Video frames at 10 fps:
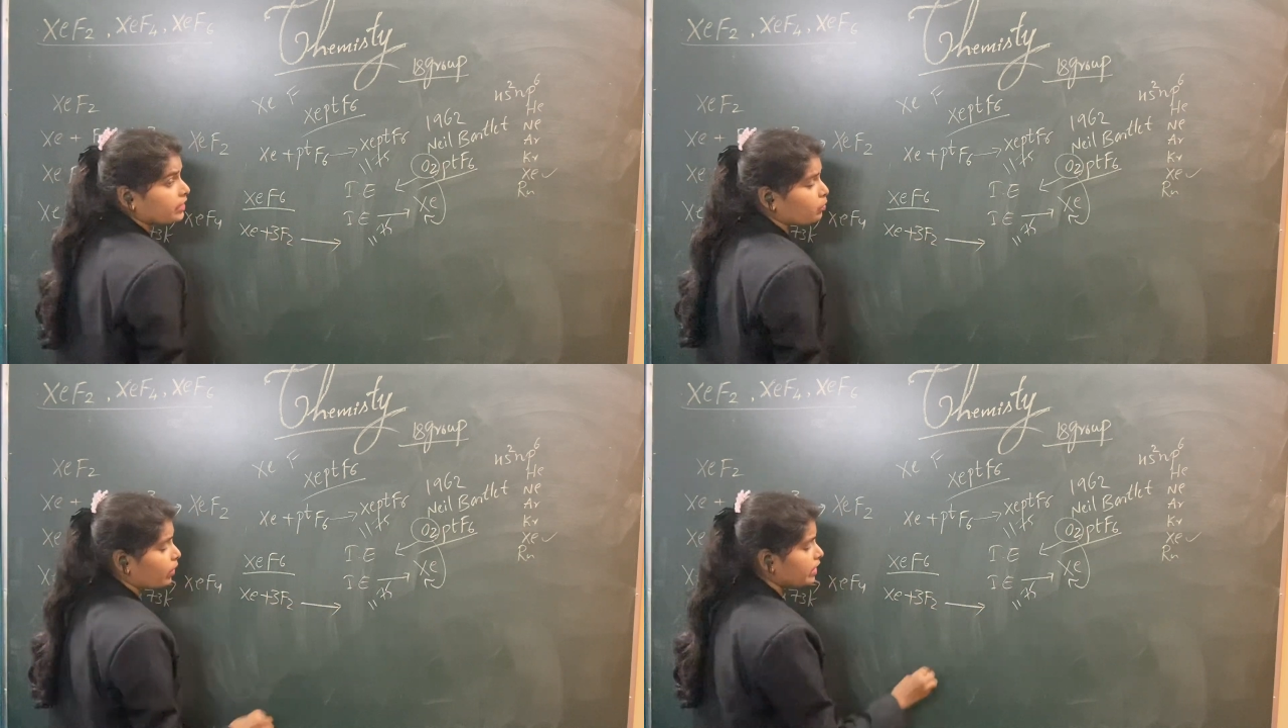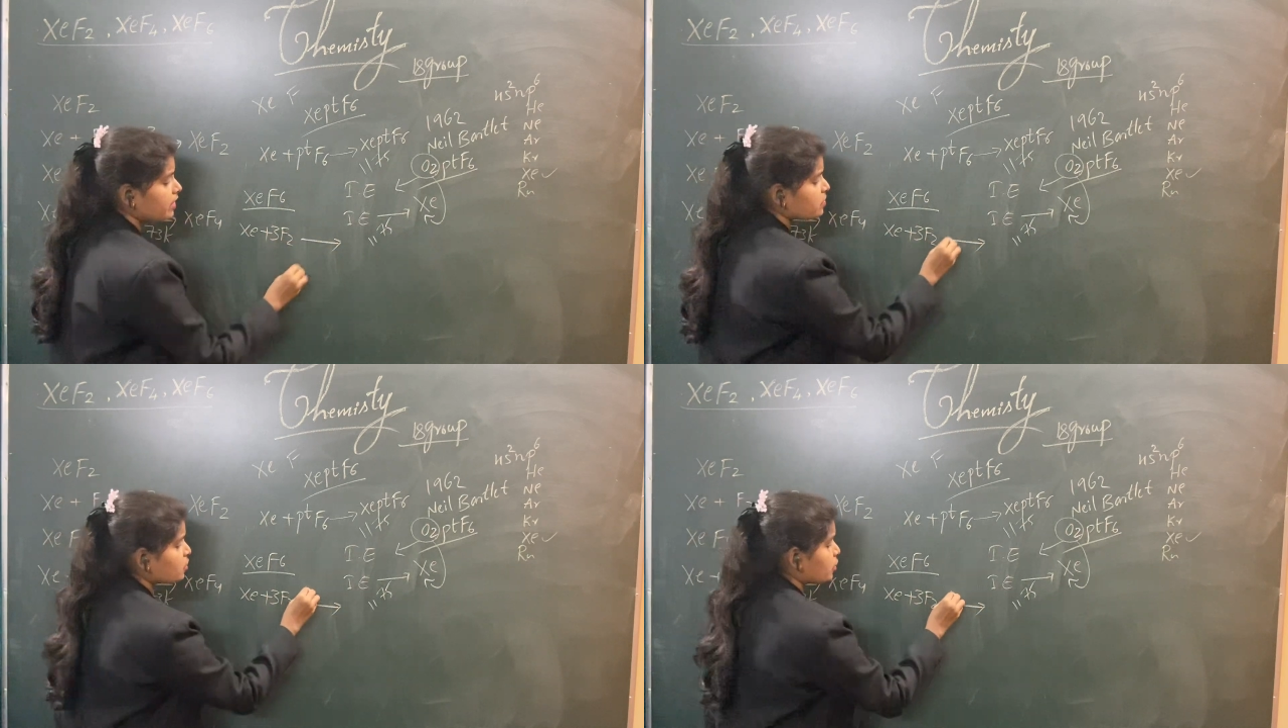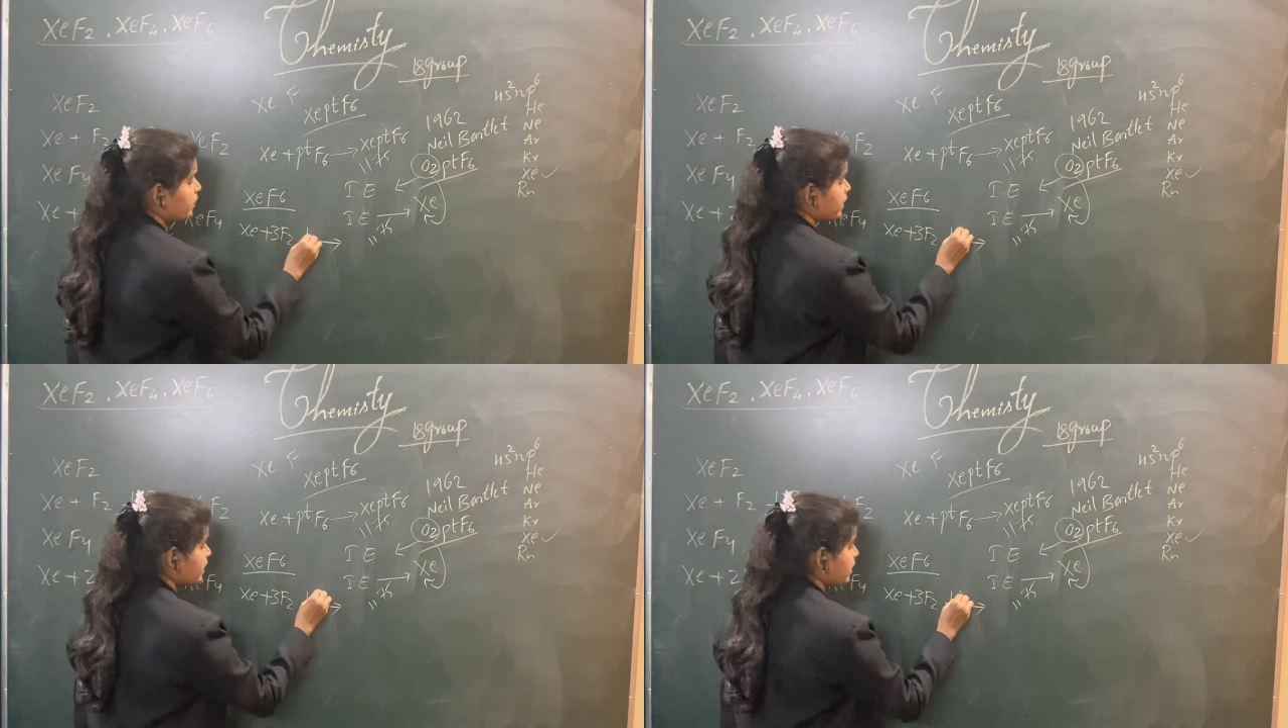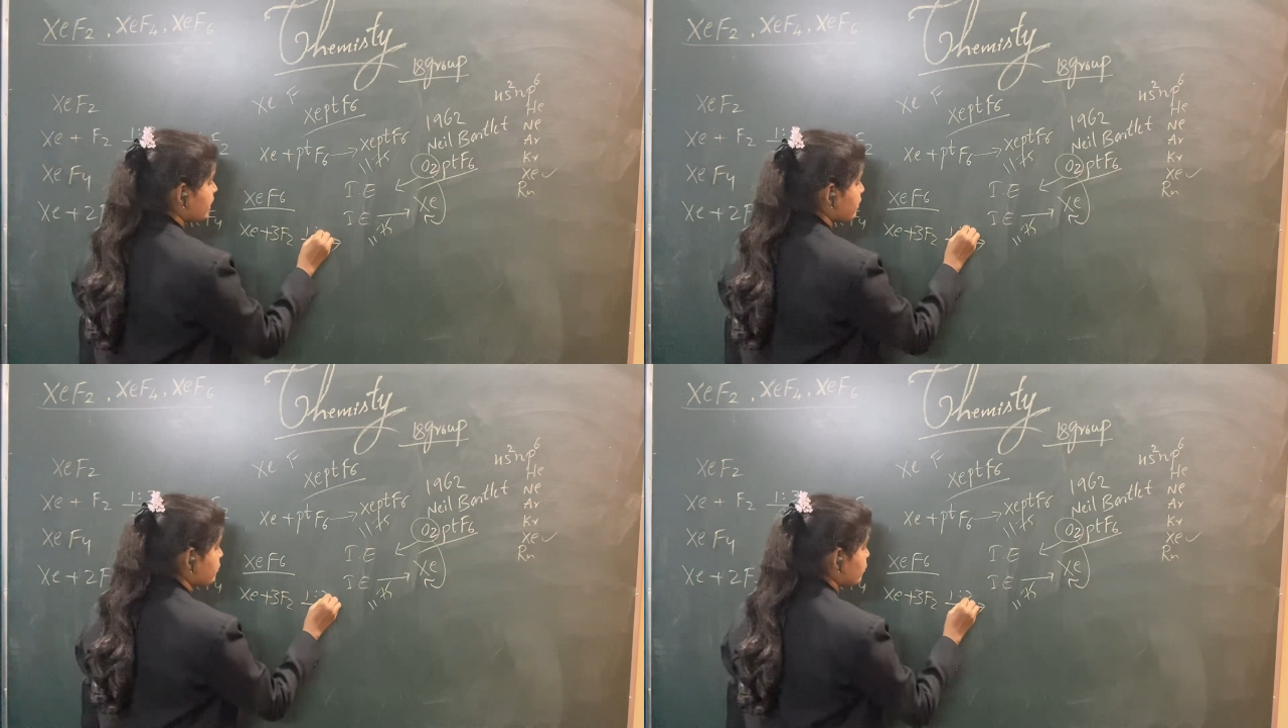1:20
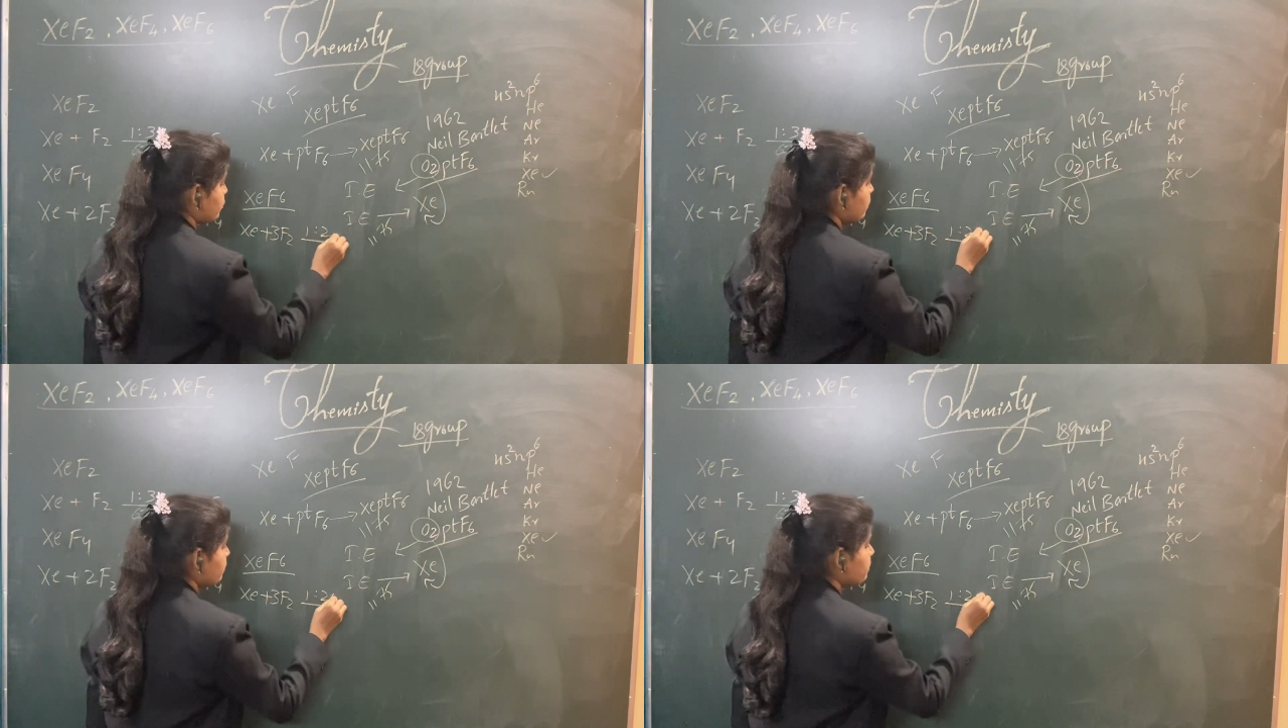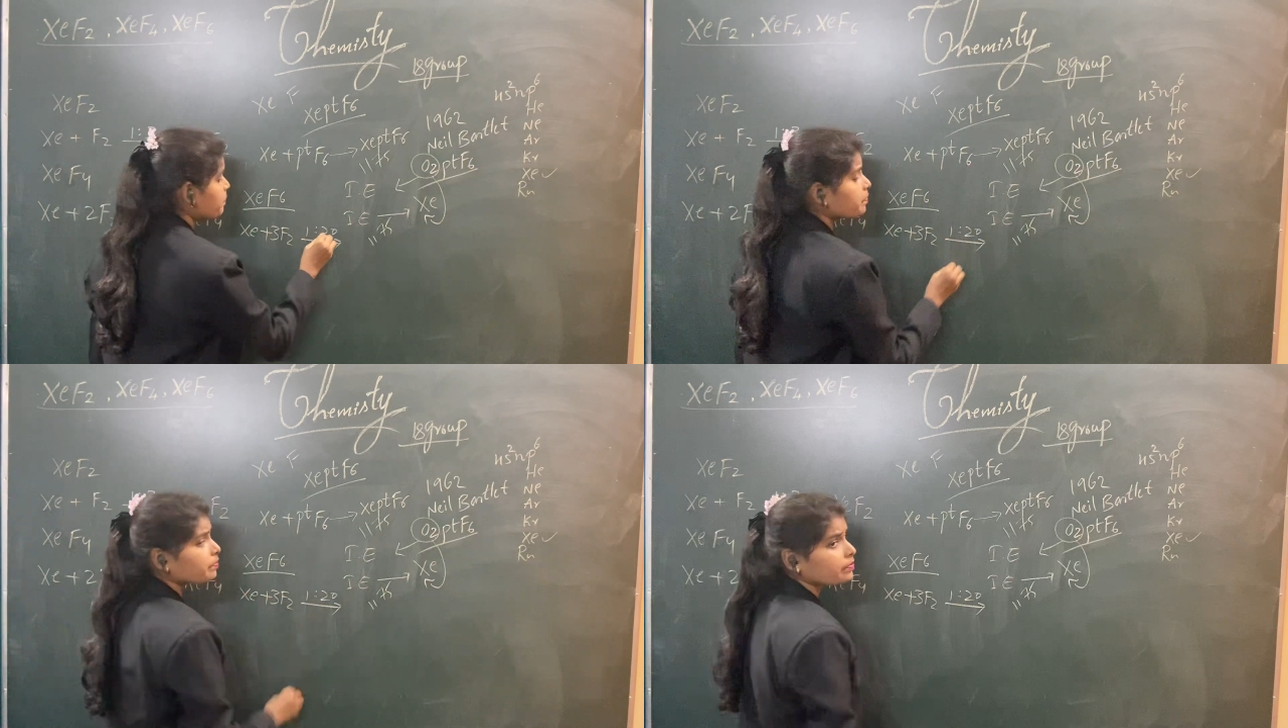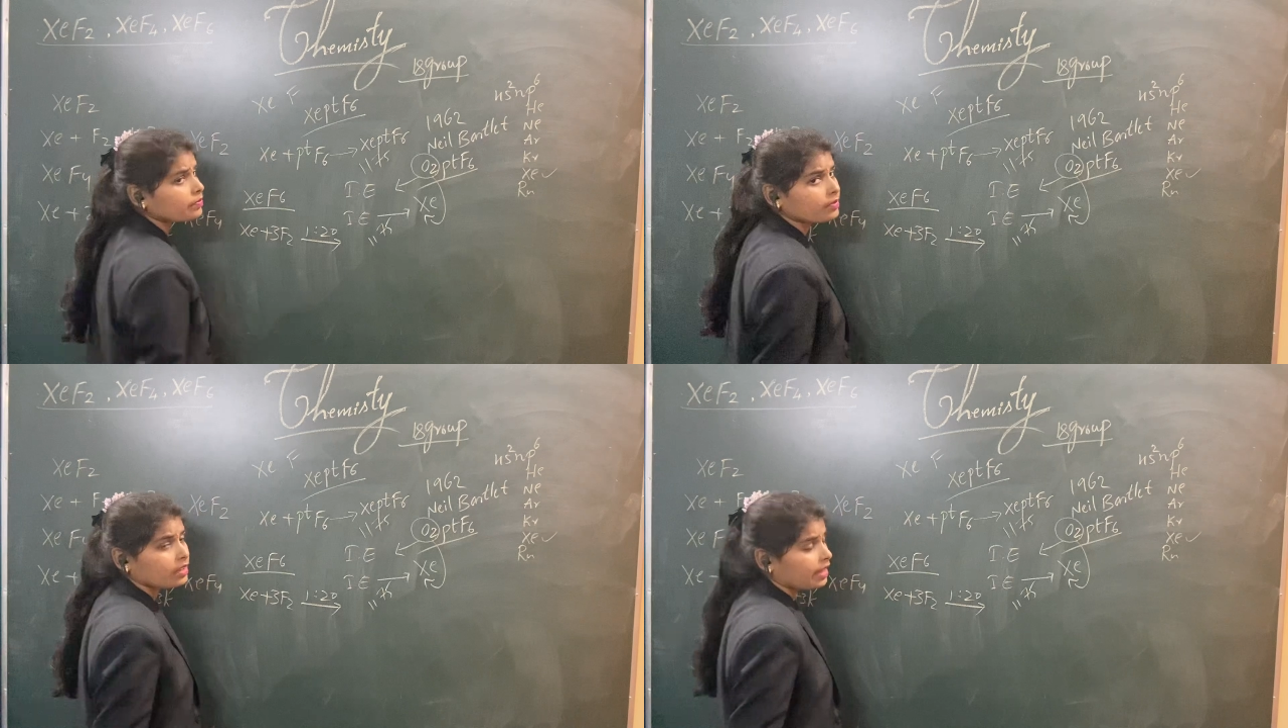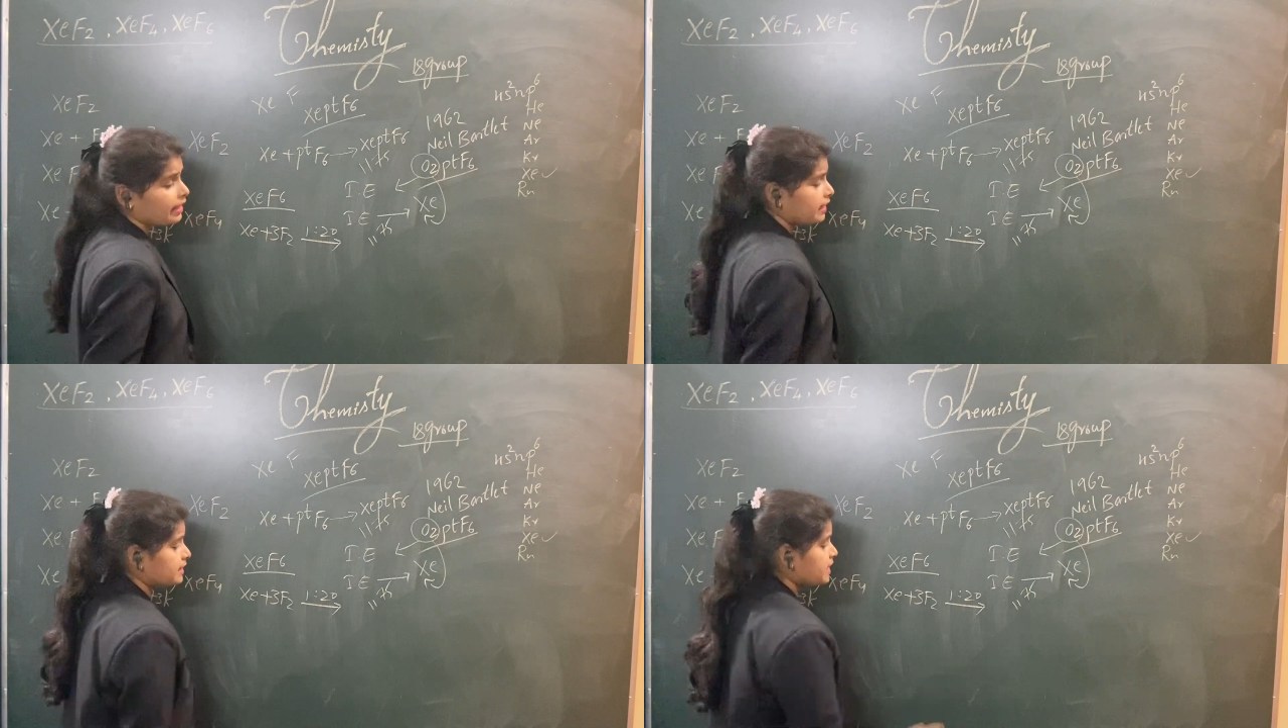ratio.
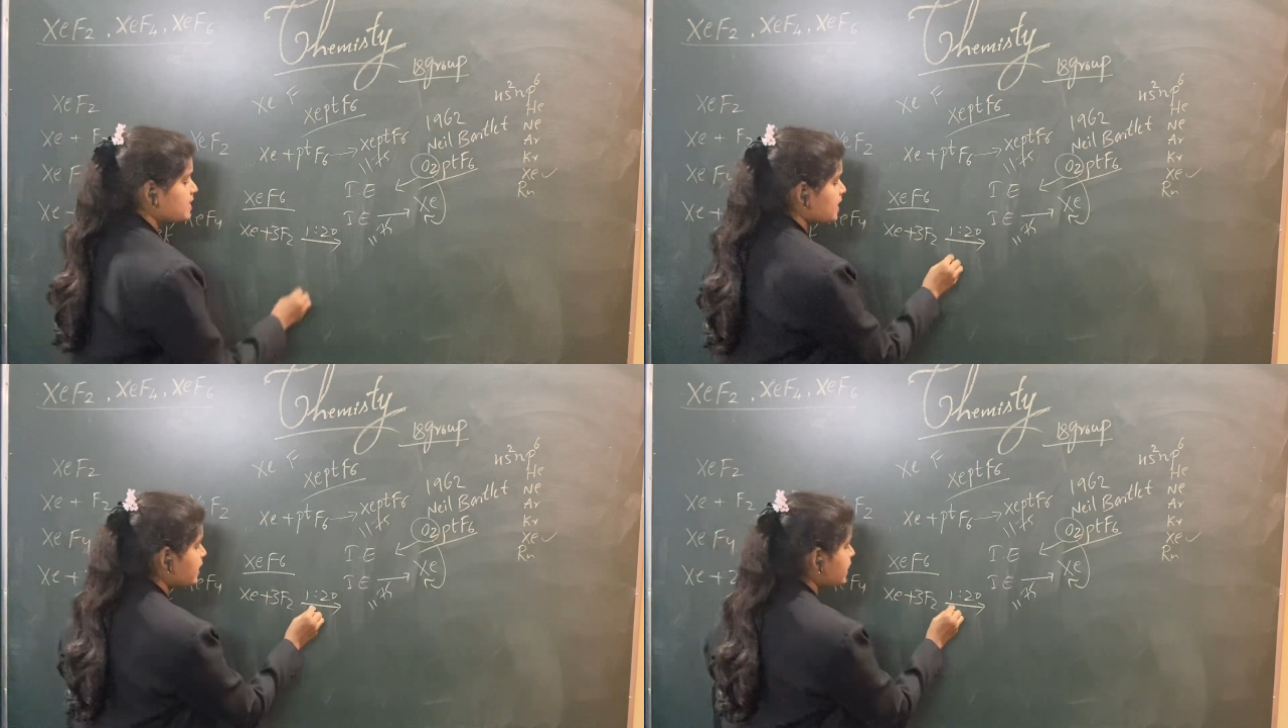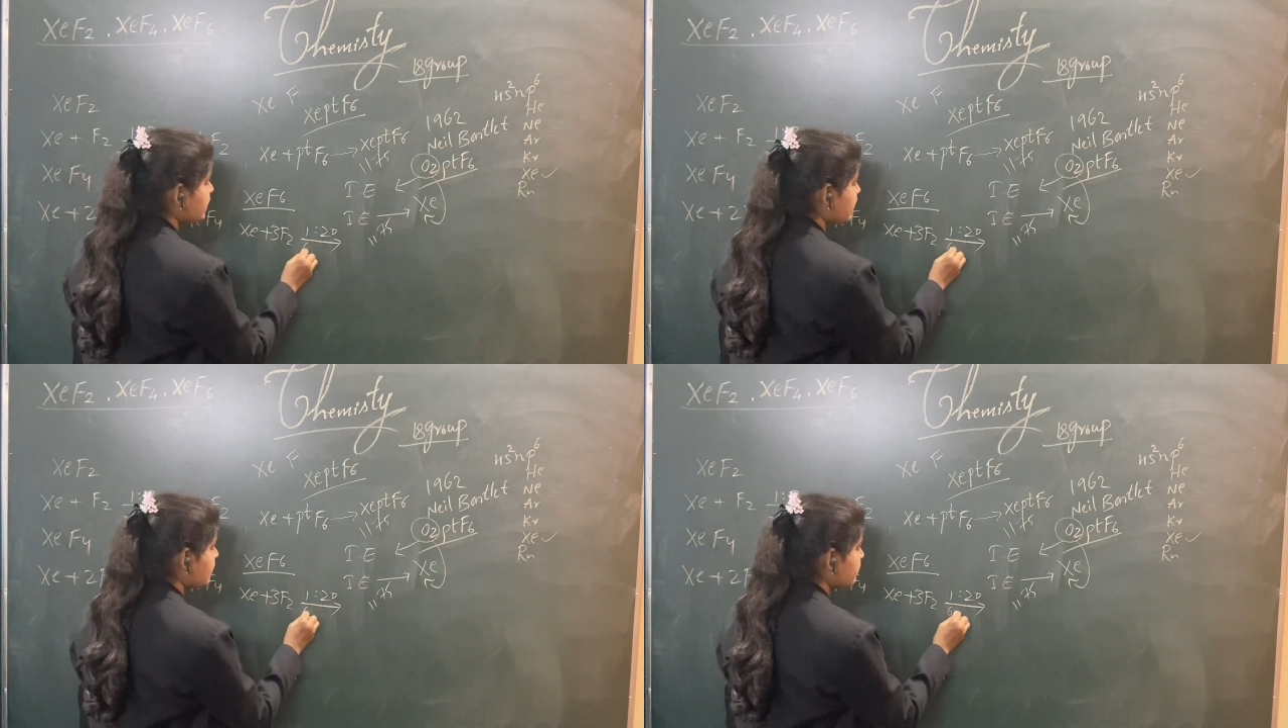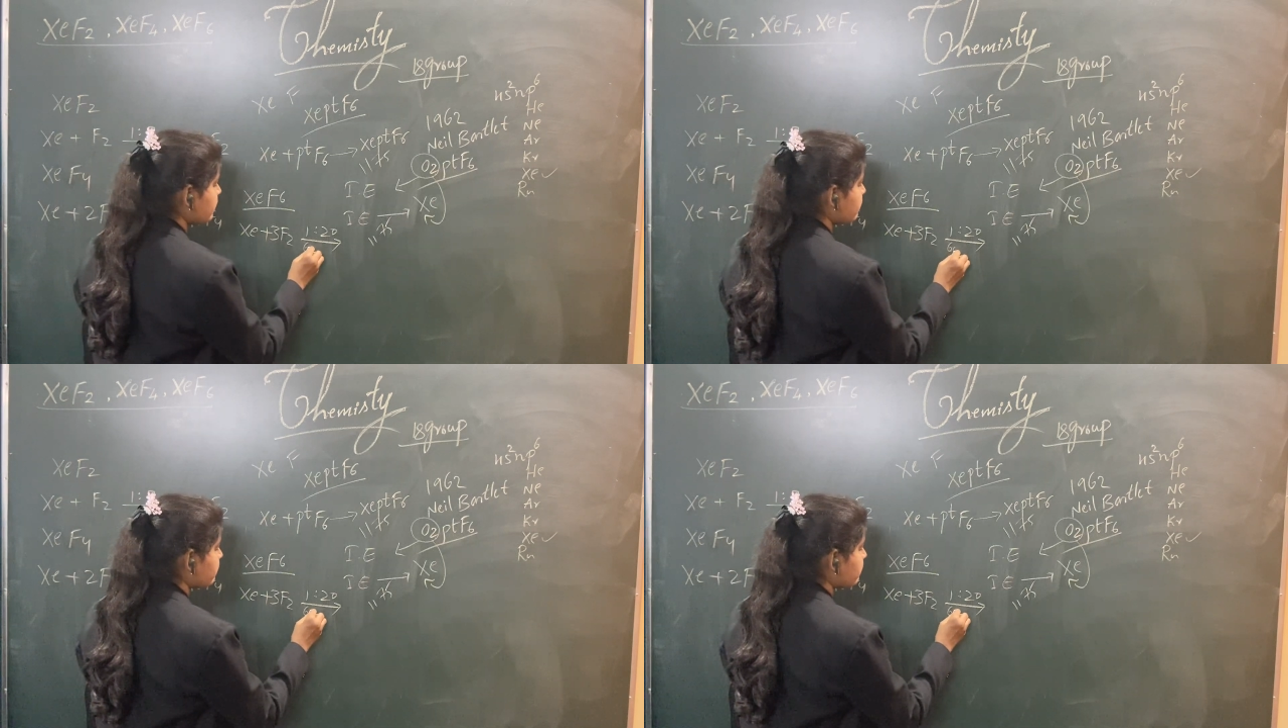At 600 Kelvin,